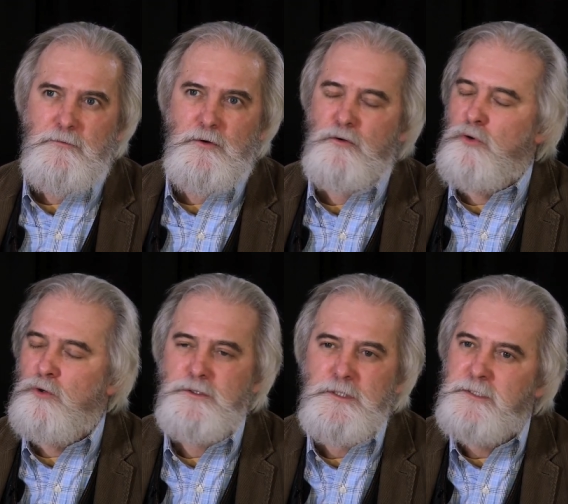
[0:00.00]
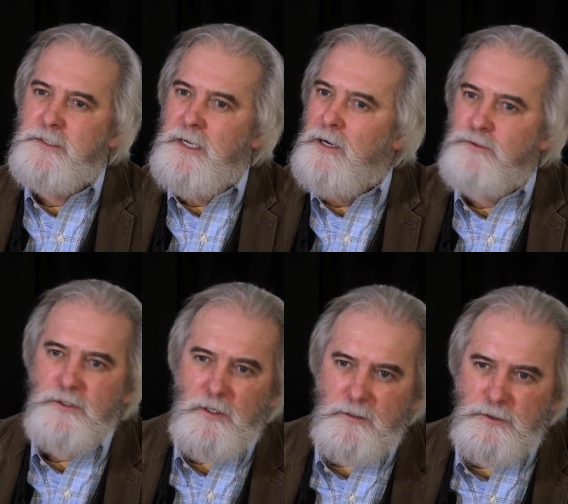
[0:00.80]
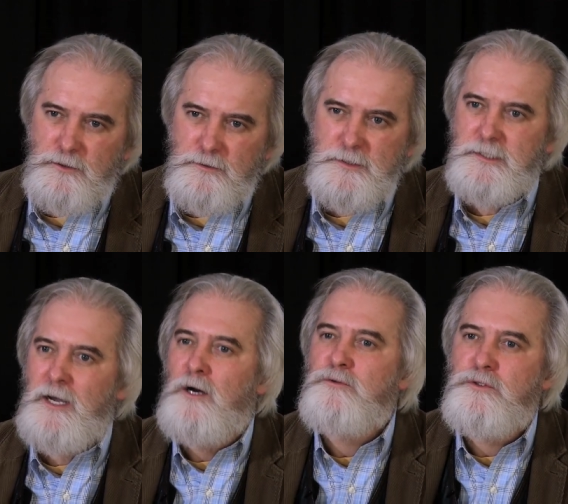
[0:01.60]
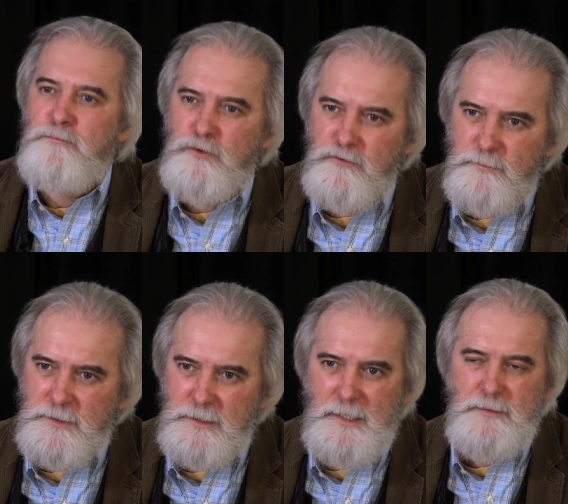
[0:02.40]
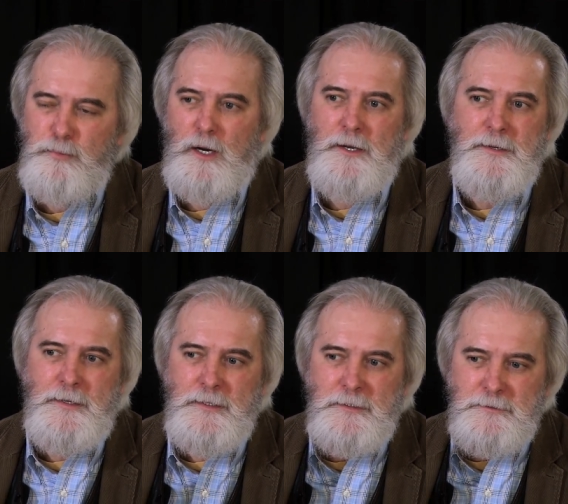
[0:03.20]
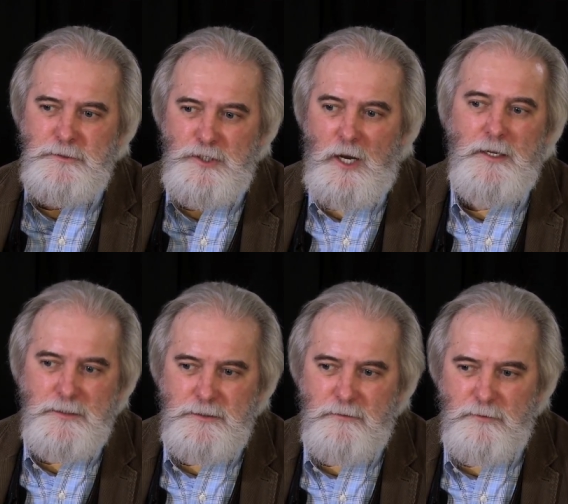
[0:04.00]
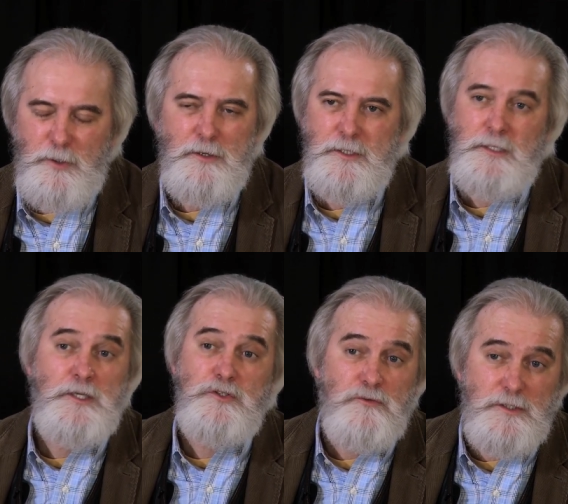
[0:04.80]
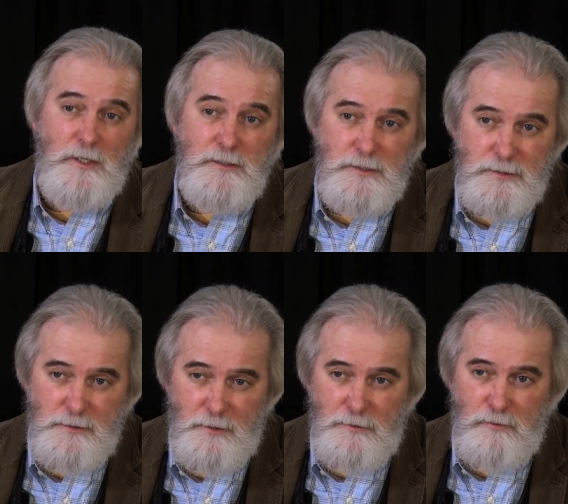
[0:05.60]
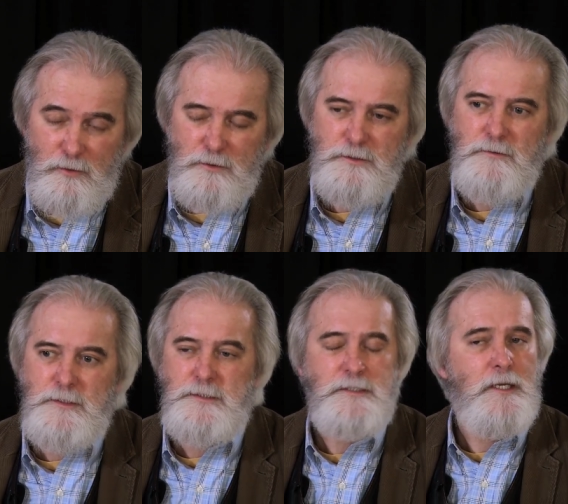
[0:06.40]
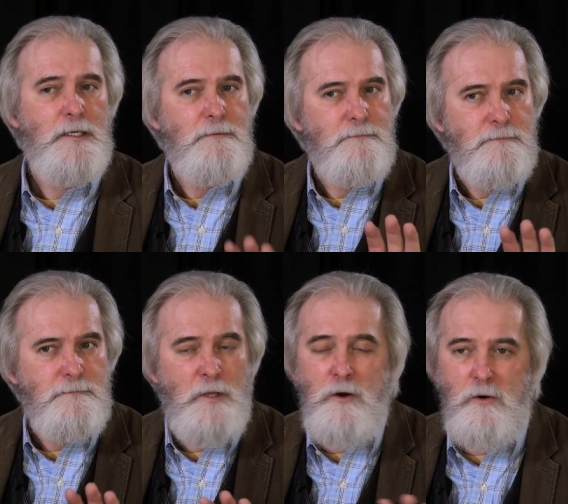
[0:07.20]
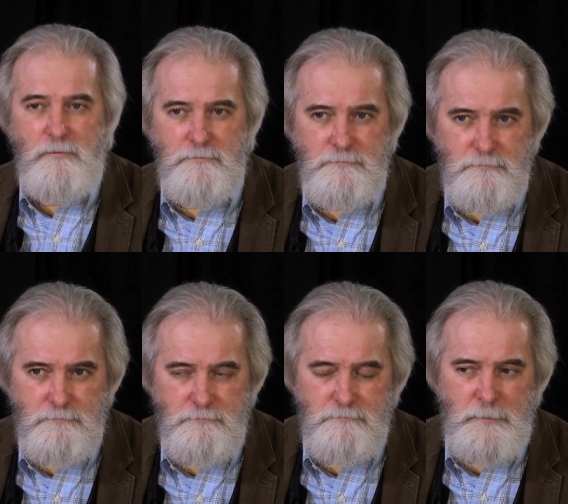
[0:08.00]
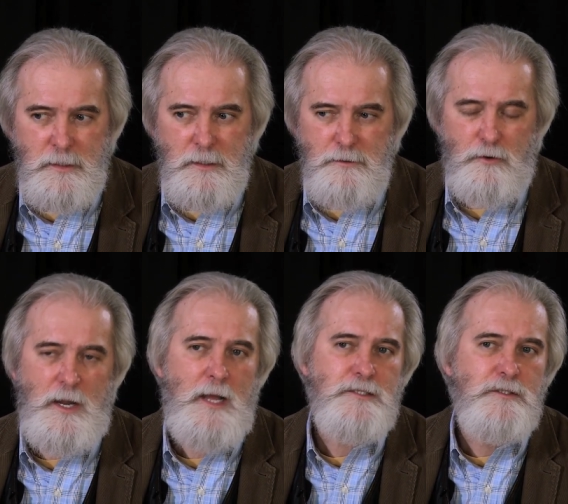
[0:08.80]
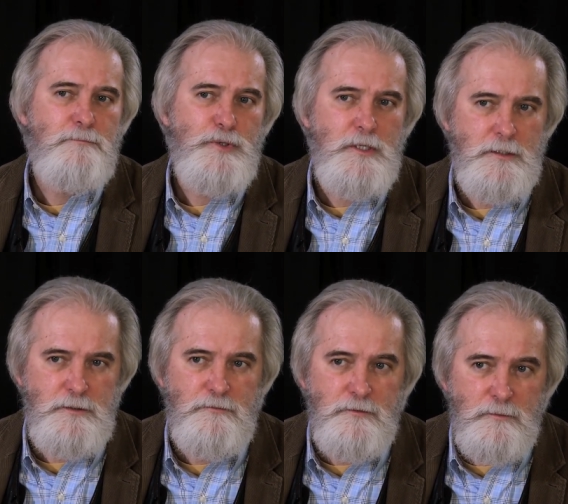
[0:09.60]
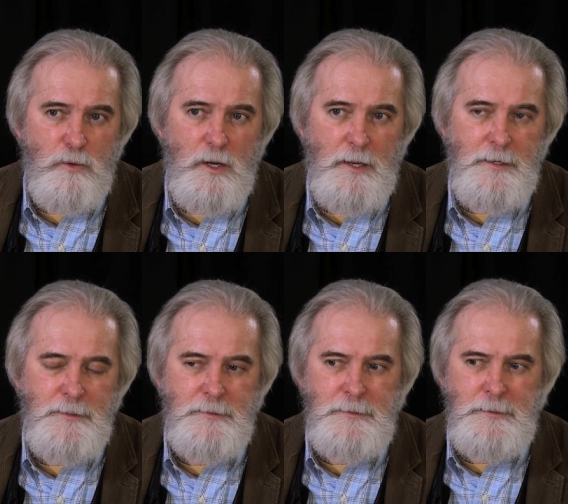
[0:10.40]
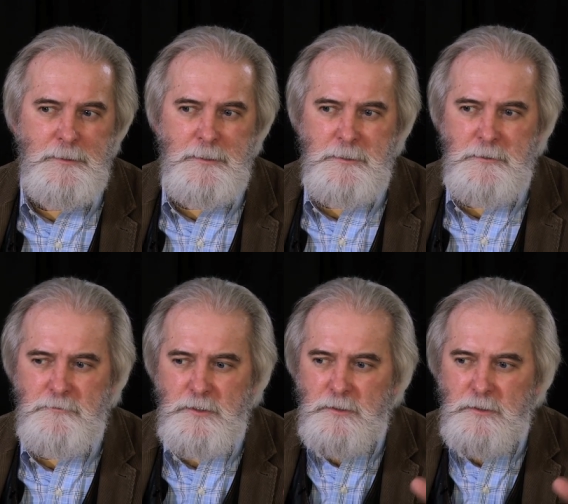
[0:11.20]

There arose this counterculture, this counter-movement led by giants of American history such as Theodore Roosevelt to say, no, there has to be a different way. The